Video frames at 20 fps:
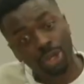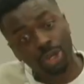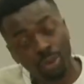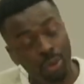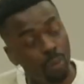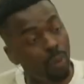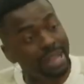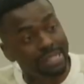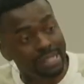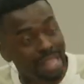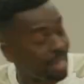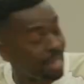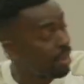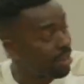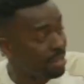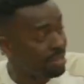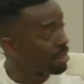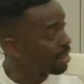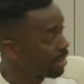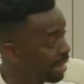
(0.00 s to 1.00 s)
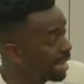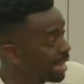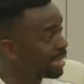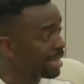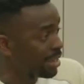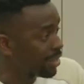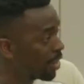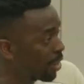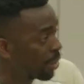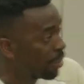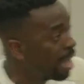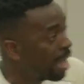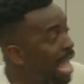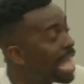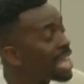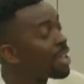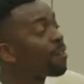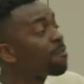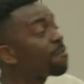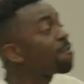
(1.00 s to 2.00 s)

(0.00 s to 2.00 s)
you in ways that God's not leading you. Your